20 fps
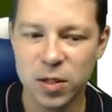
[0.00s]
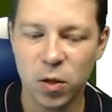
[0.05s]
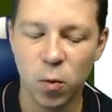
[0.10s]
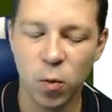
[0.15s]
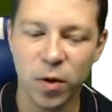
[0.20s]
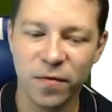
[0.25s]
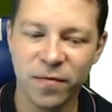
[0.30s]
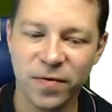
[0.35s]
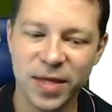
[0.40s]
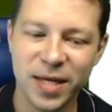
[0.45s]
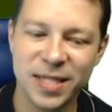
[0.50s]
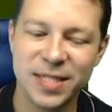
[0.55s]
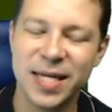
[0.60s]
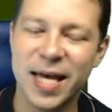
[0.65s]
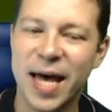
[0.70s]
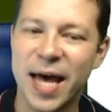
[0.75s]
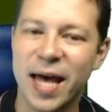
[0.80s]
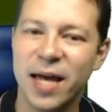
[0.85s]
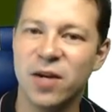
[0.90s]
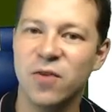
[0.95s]
with this
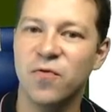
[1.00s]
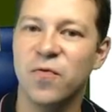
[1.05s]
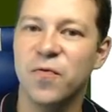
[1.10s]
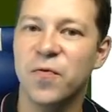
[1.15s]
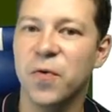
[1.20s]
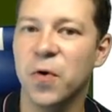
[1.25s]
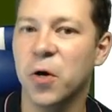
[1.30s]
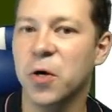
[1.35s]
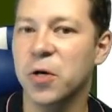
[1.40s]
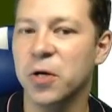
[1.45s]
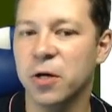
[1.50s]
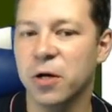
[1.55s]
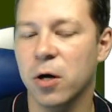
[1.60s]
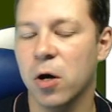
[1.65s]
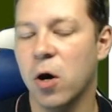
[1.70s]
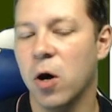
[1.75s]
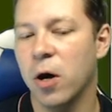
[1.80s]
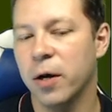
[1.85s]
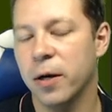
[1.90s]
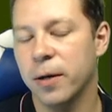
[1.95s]
hand further
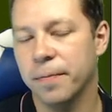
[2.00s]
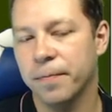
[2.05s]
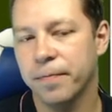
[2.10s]
on.